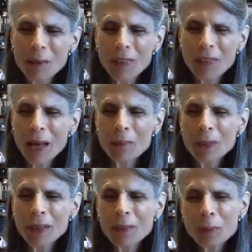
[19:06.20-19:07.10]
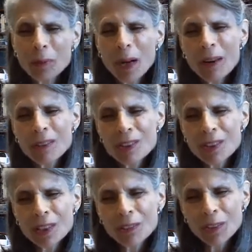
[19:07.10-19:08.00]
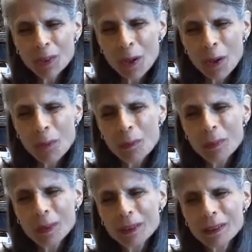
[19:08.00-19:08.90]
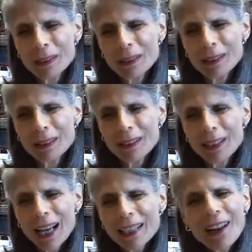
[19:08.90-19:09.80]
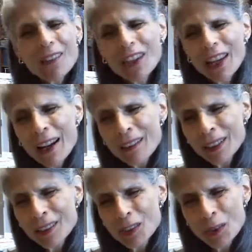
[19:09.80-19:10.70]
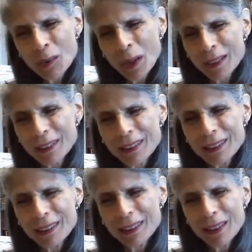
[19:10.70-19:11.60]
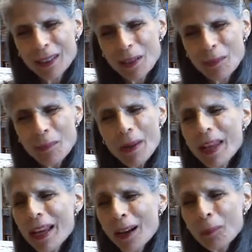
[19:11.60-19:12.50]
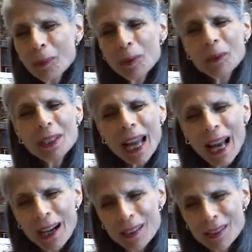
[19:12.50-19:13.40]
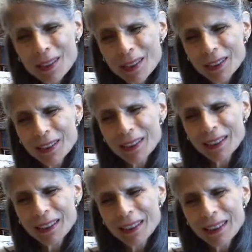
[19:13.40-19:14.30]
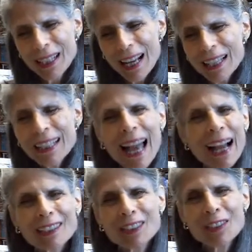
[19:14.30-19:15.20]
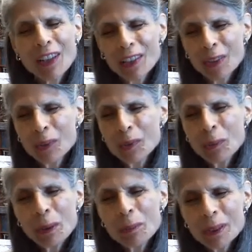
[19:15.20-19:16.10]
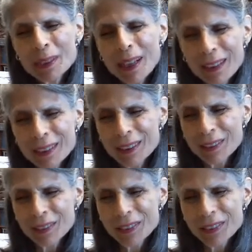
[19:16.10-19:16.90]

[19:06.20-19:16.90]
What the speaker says: with them in the privacy of your home and on the errands you run. May they help you relax and activate you to be productive.